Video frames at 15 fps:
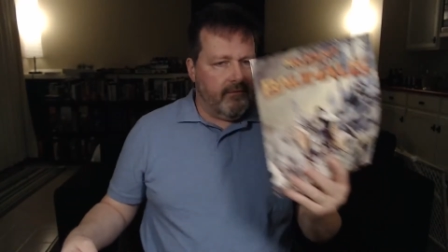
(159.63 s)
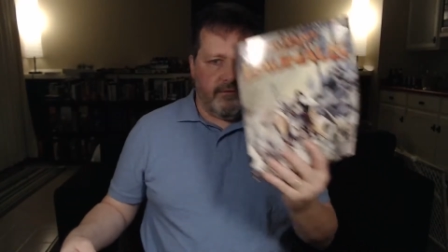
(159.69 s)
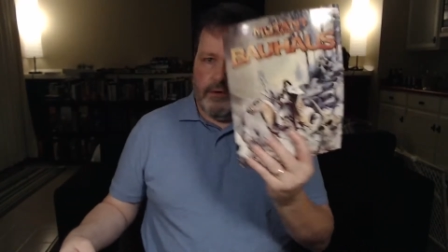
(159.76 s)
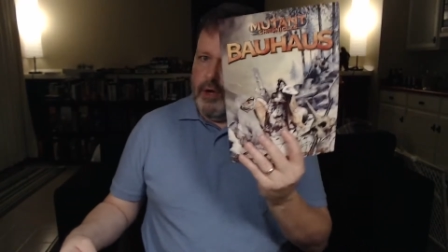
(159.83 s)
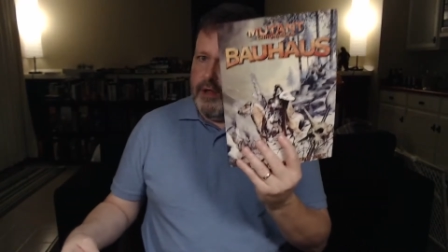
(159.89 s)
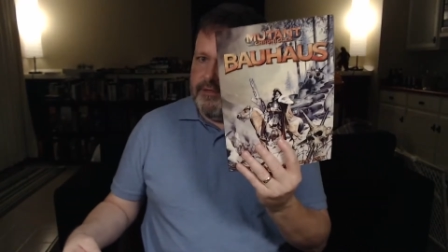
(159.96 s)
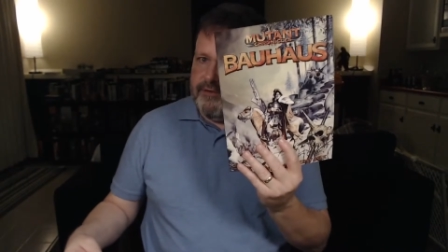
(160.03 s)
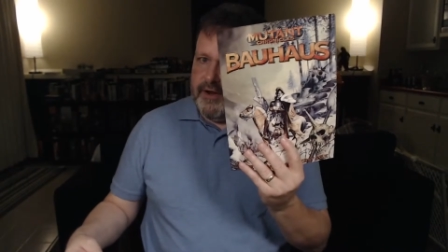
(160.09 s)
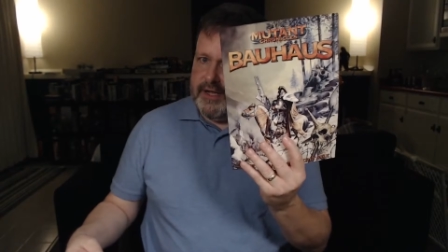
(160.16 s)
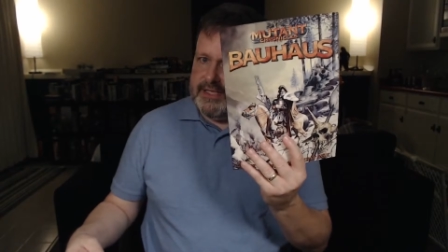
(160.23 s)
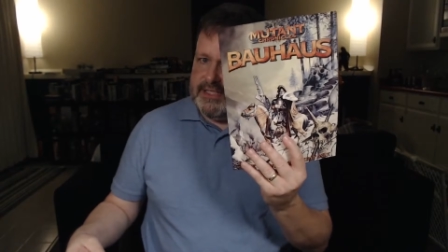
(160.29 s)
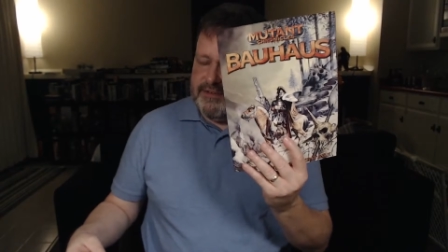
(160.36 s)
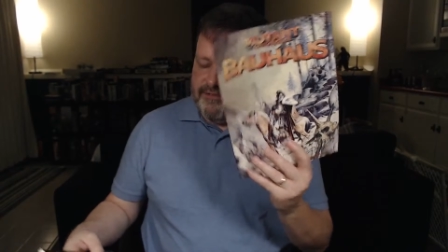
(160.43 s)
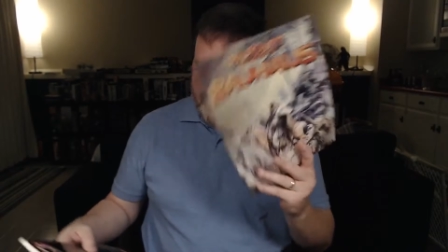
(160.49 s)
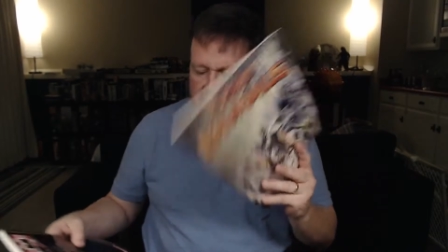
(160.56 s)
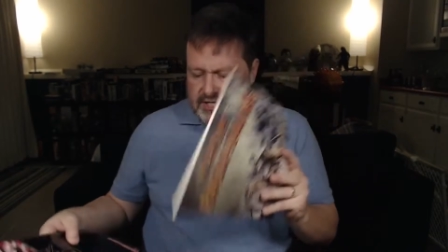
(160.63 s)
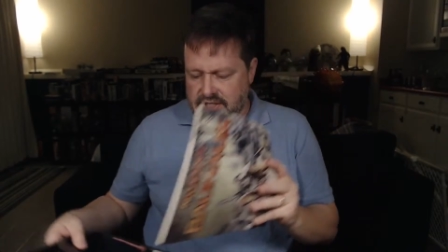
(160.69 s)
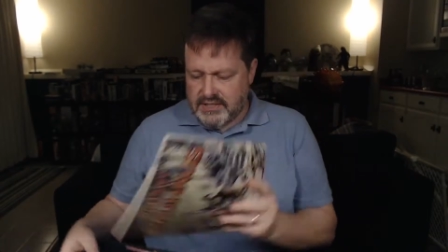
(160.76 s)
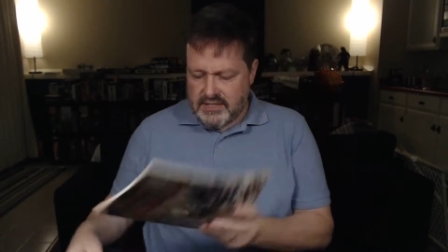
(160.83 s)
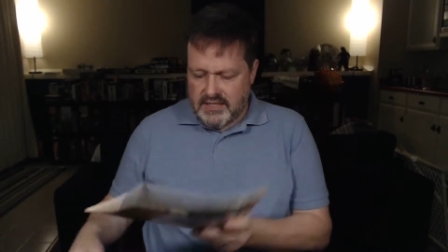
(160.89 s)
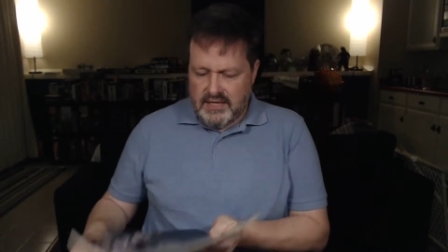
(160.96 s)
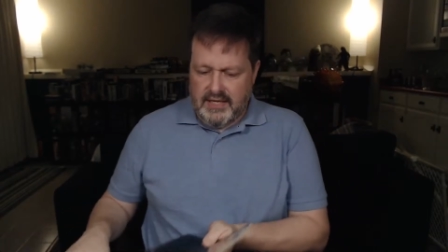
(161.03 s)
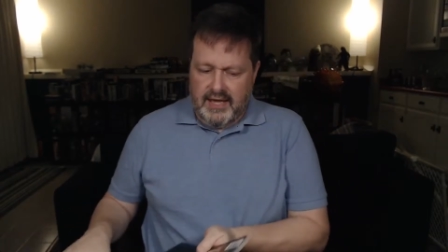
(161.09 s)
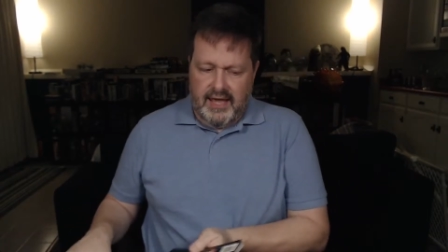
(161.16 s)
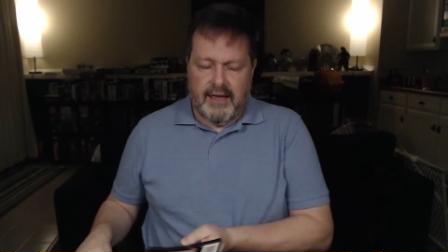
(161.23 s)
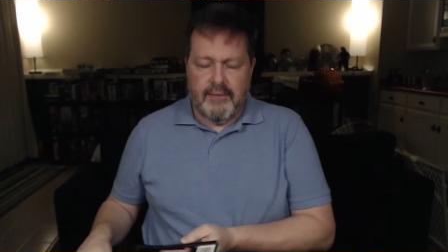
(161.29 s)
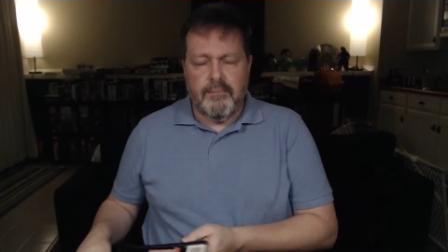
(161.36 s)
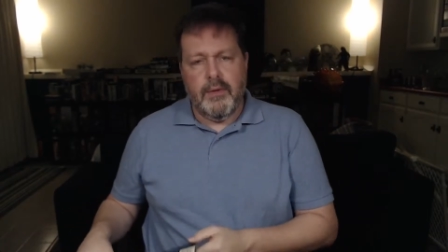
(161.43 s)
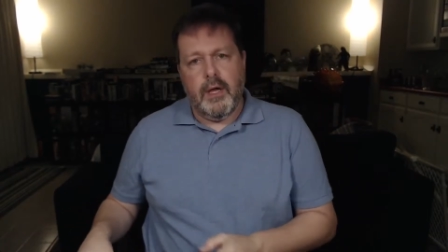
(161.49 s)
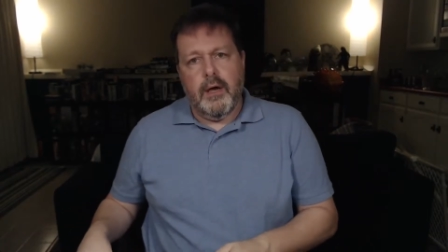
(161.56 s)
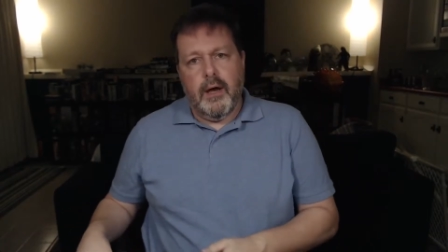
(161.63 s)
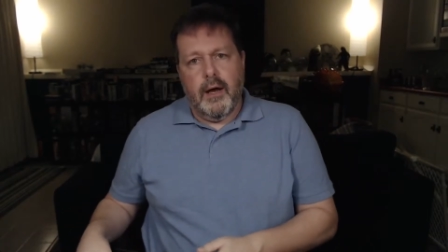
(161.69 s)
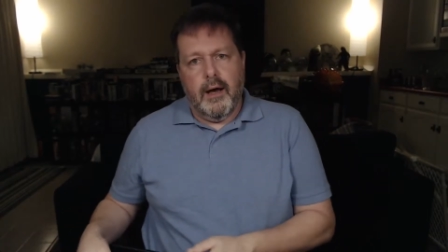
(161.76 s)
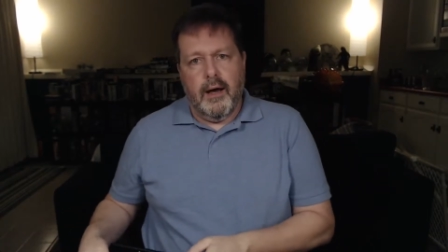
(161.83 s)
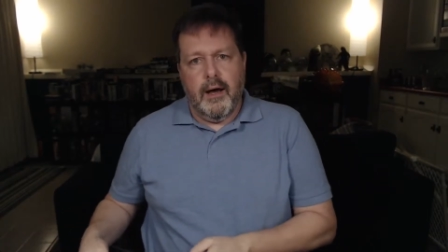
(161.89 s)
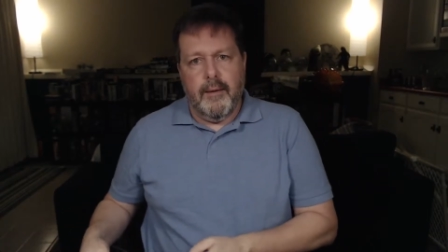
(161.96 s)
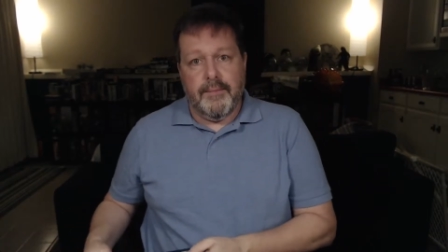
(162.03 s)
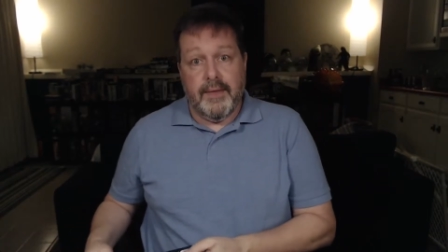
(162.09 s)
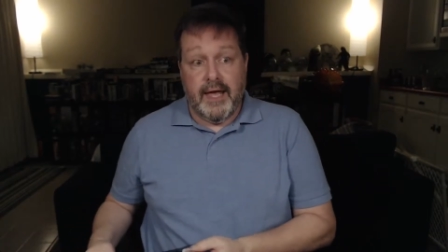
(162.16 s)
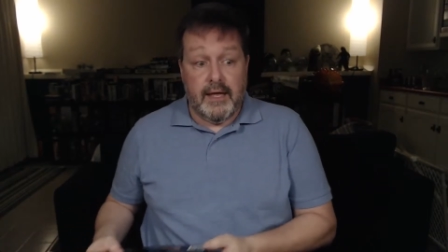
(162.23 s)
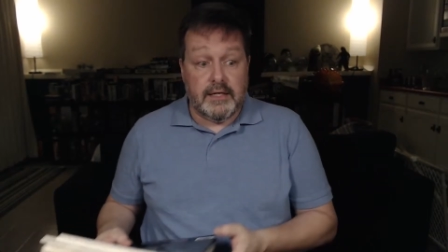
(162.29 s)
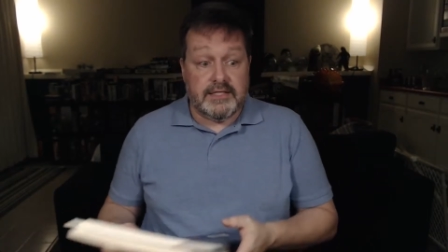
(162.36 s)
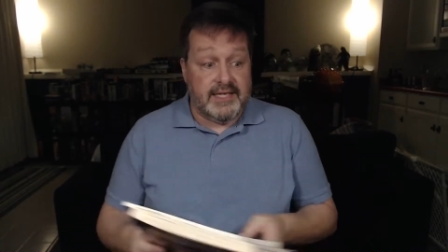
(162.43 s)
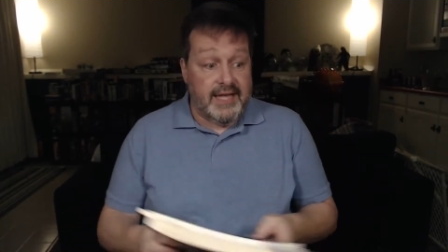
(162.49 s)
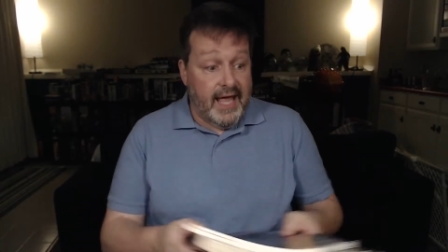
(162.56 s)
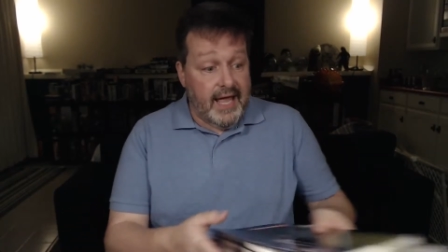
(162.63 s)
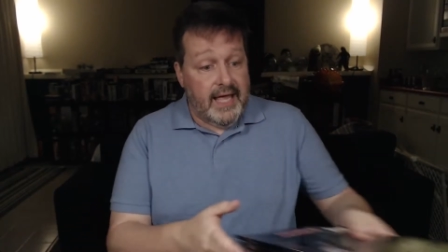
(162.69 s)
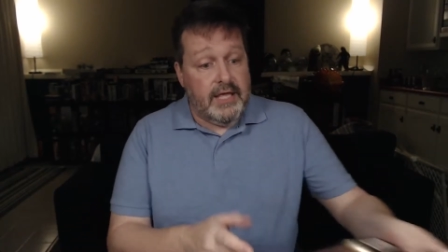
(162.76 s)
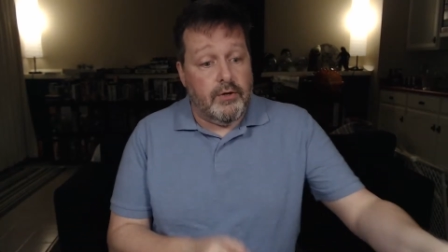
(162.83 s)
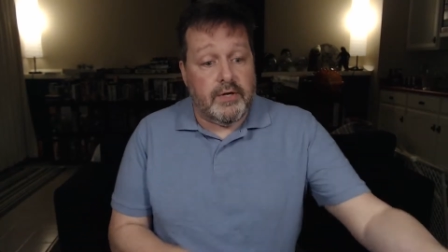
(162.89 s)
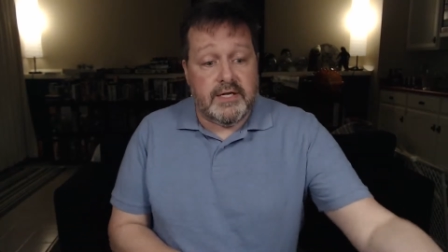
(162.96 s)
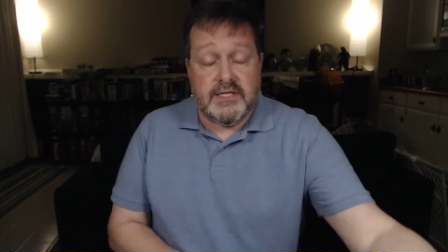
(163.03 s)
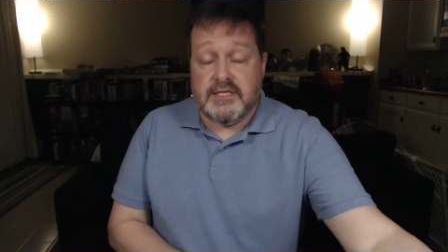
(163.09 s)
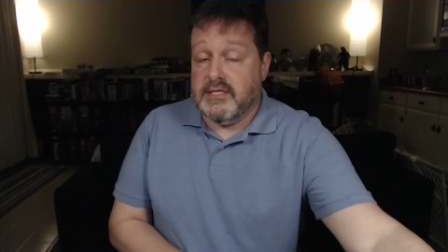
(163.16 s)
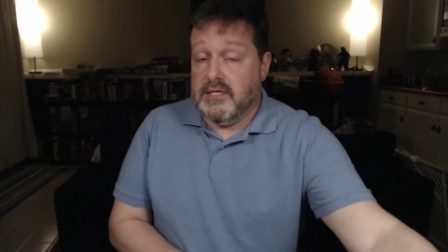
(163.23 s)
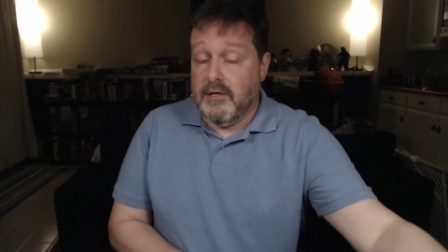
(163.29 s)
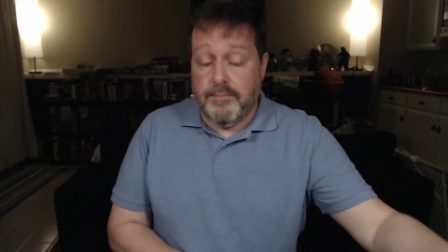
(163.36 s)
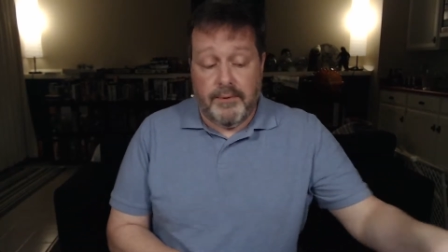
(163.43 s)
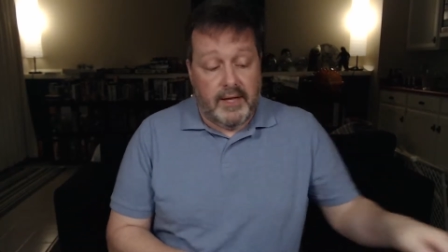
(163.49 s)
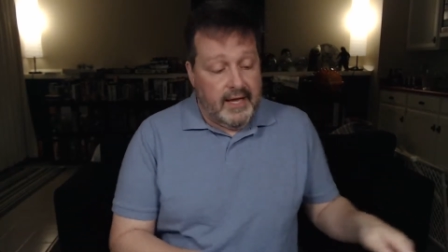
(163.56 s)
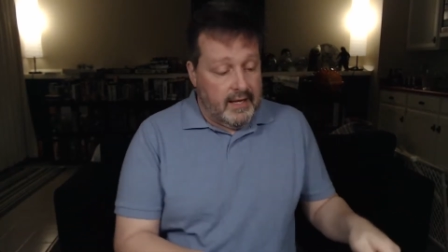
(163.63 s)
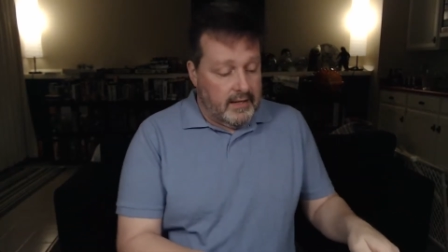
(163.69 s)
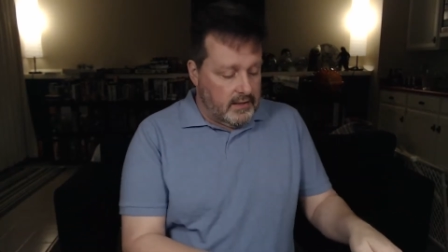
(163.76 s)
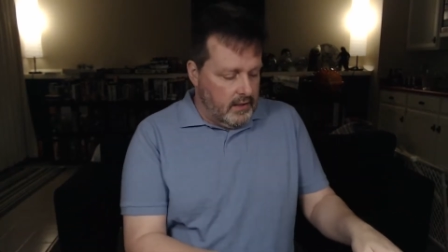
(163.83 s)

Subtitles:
all the various factions in the game. And today, you can still play it.